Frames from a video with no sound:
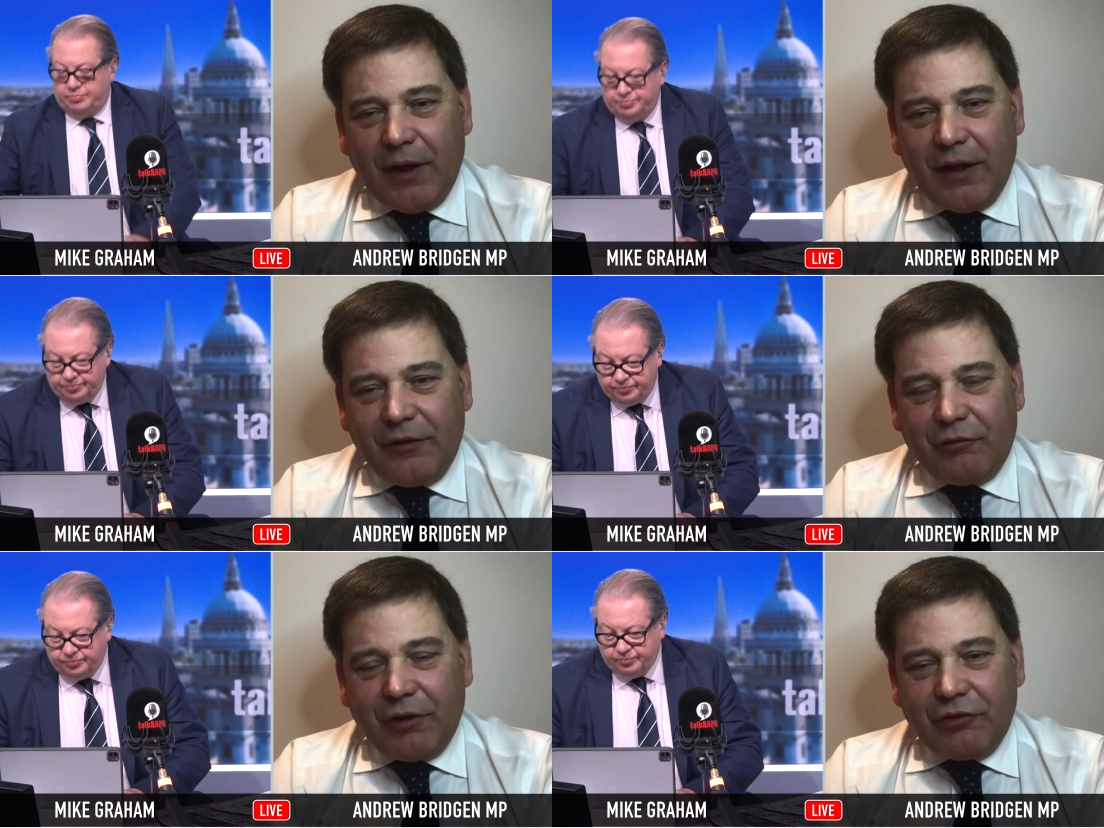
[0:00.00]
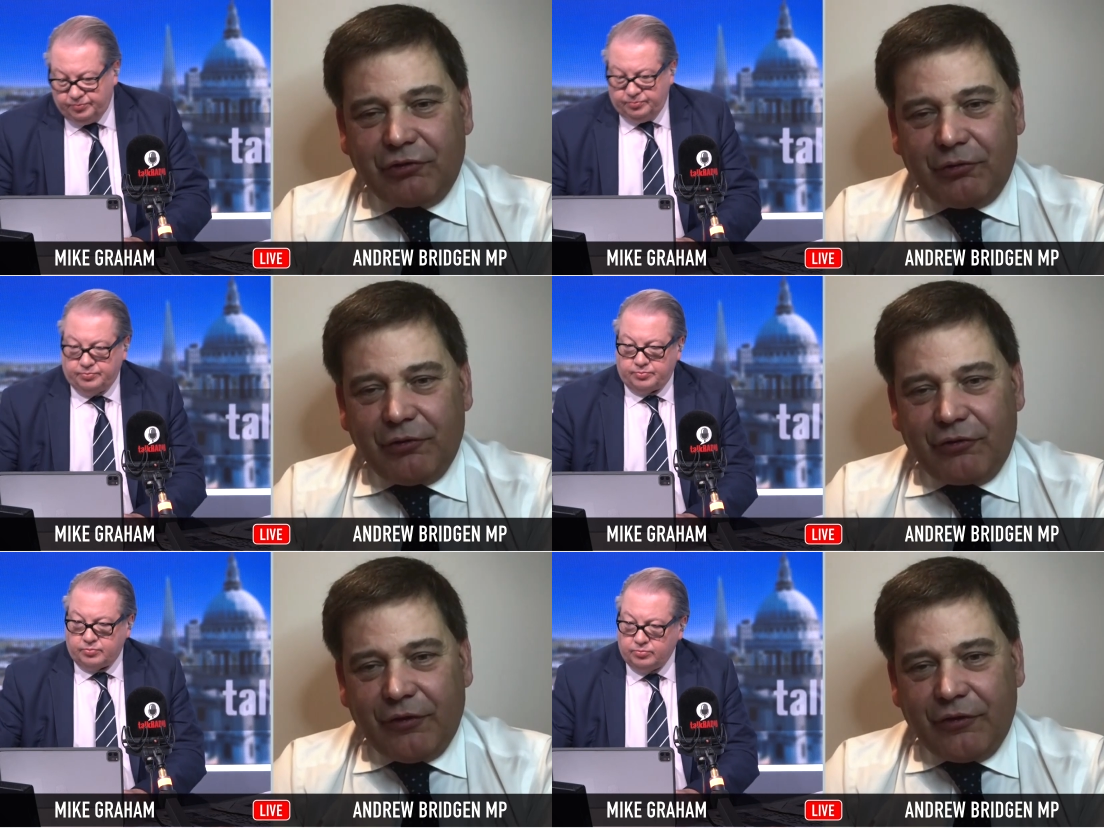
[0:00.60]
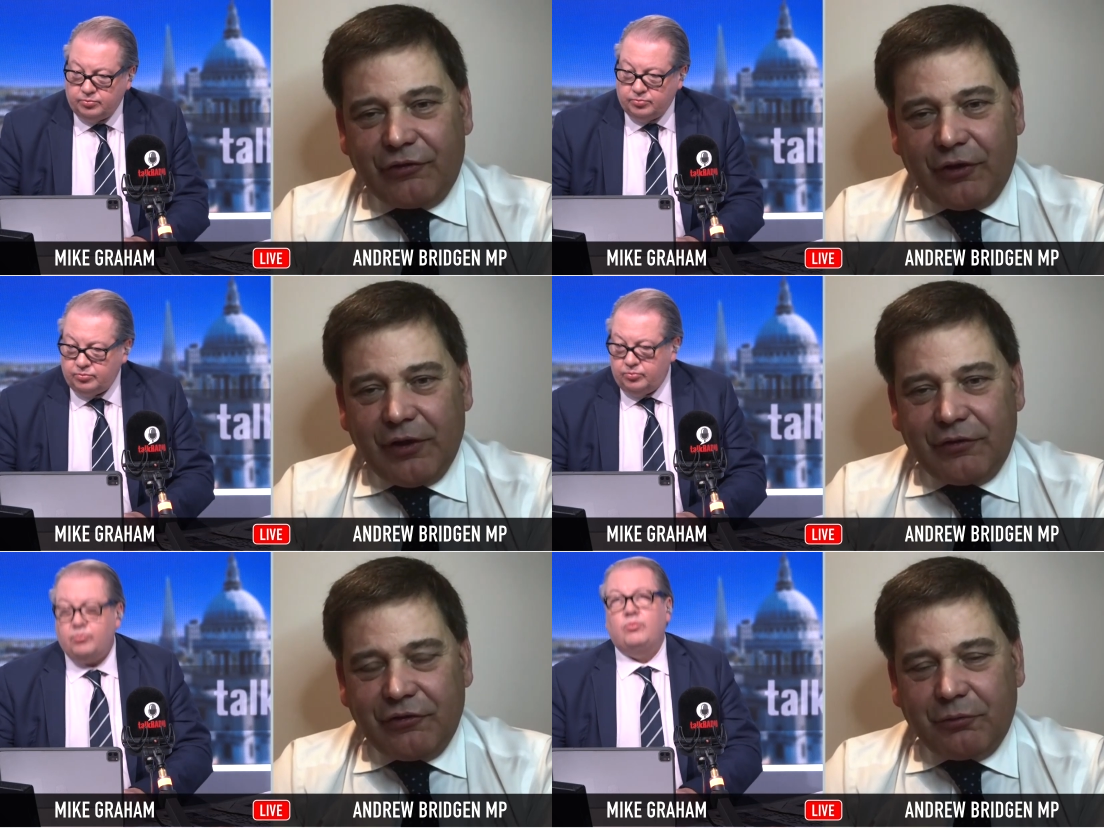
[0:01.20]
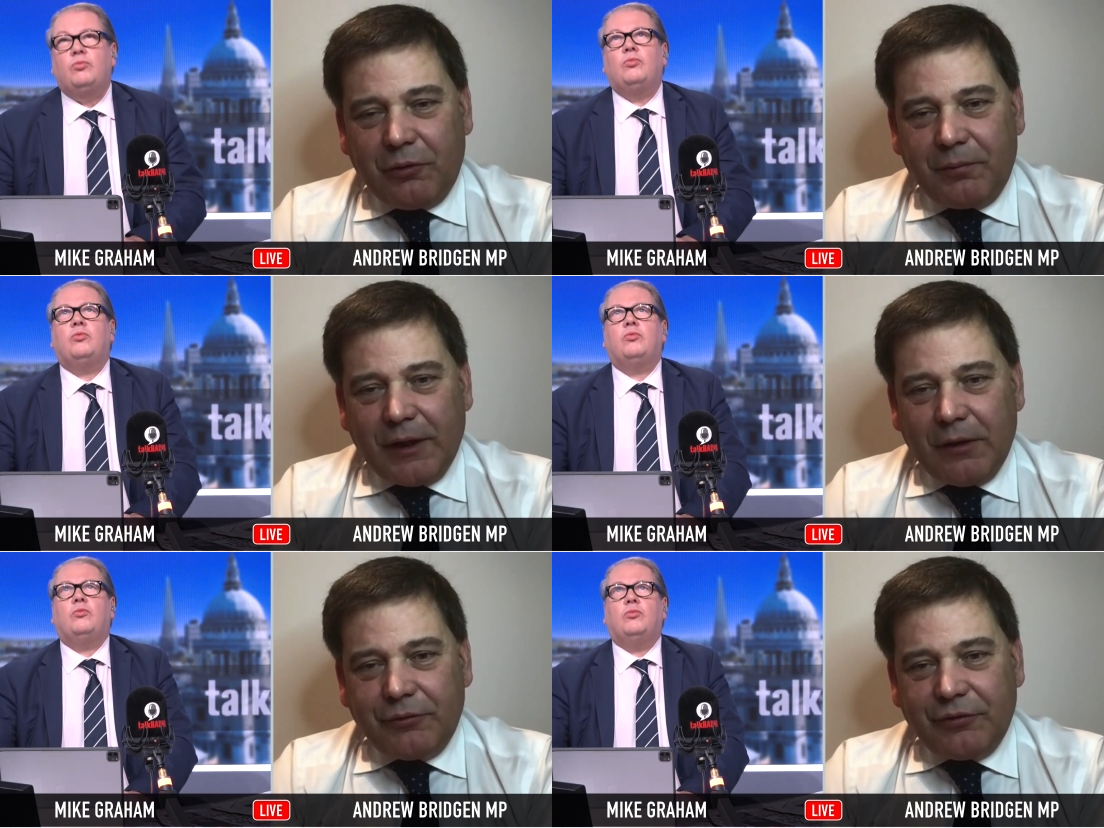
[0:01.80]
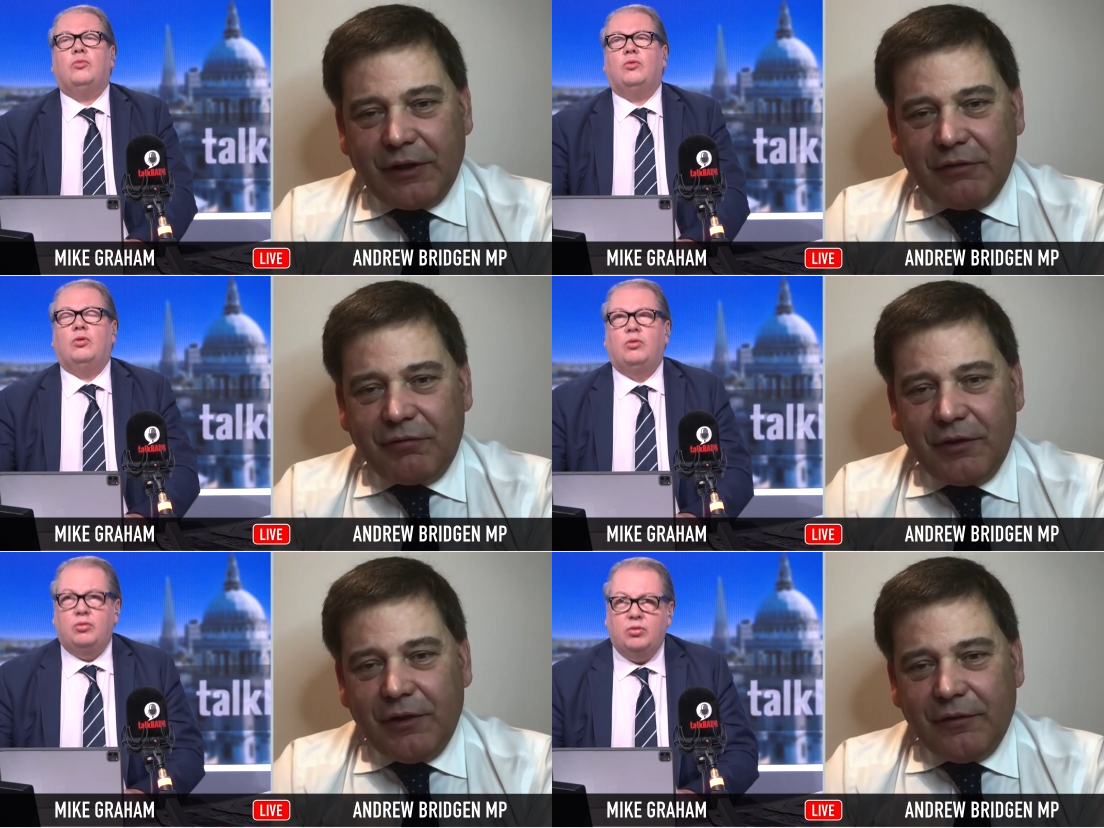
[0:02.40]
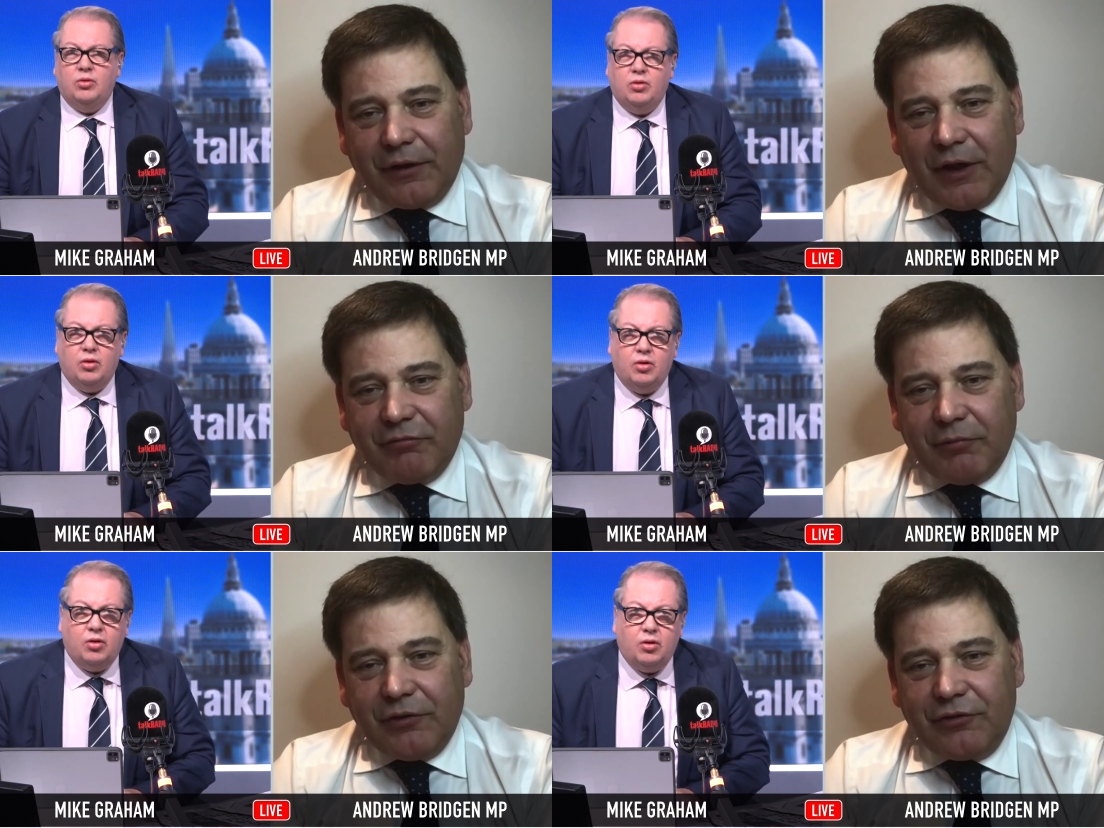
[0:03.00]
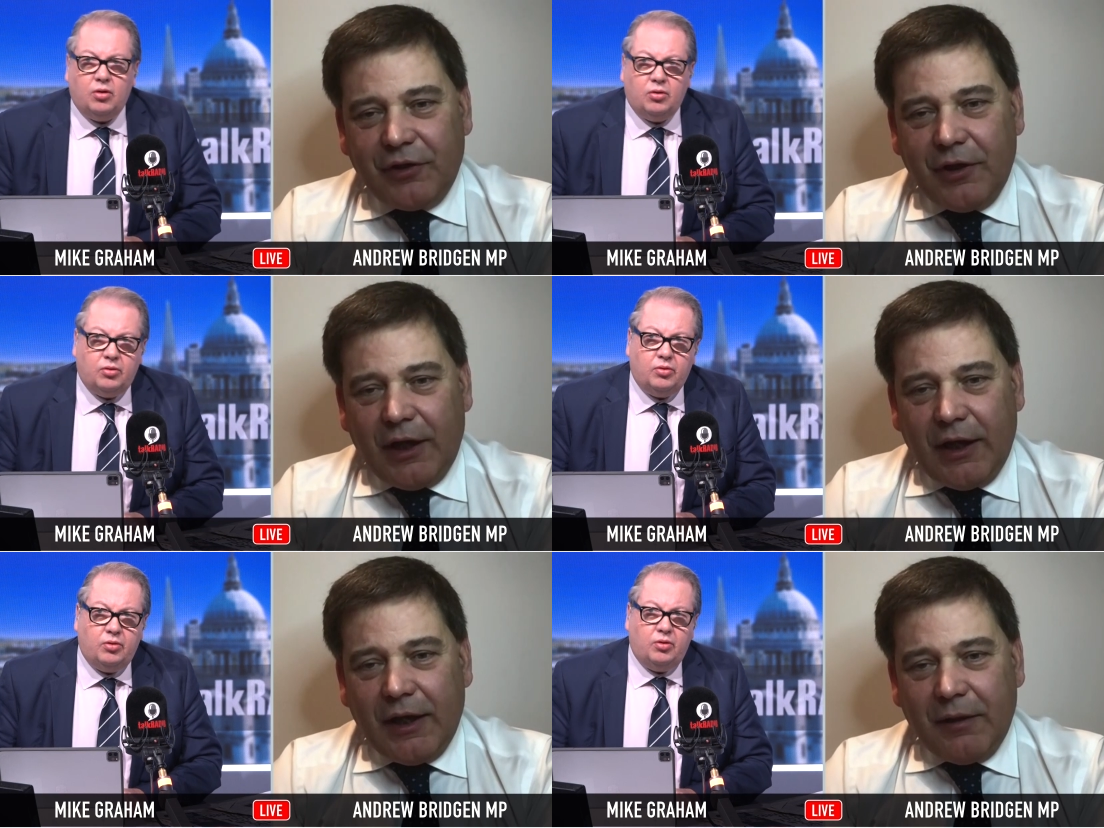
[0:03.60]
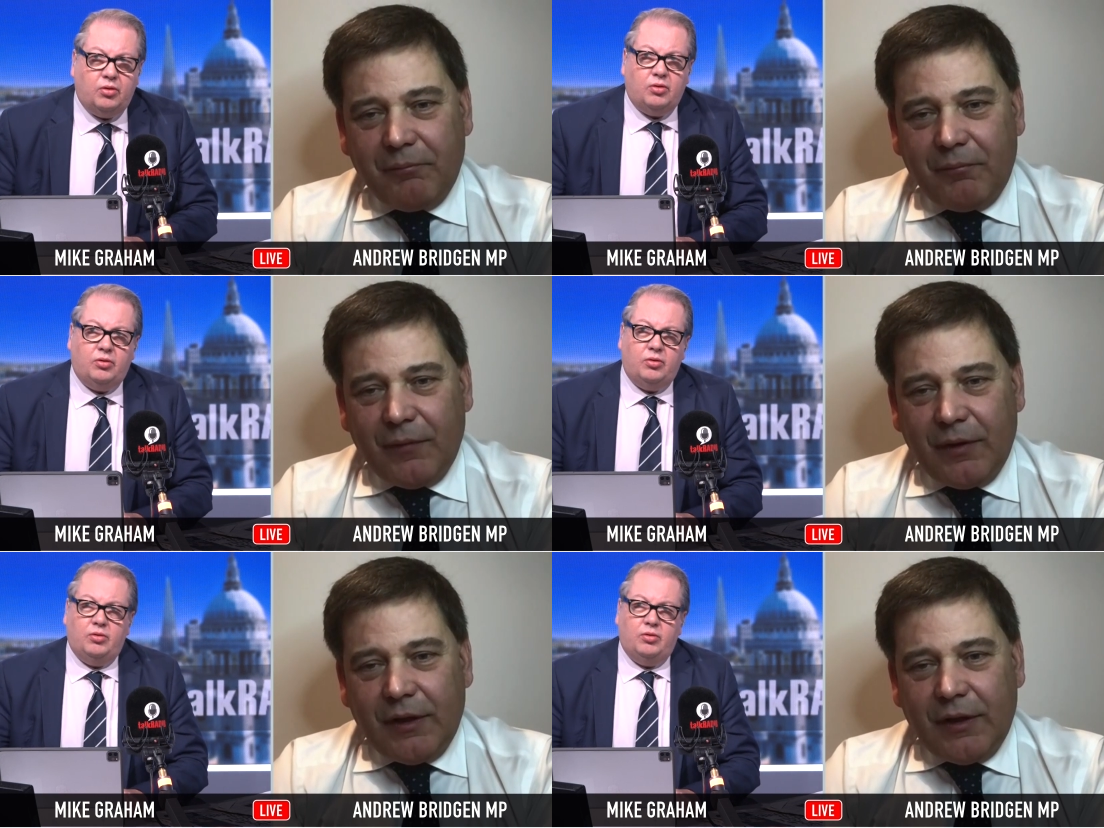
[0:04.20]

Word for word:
Speaker 1: and the reassurance that the scientists will be able to give the government um,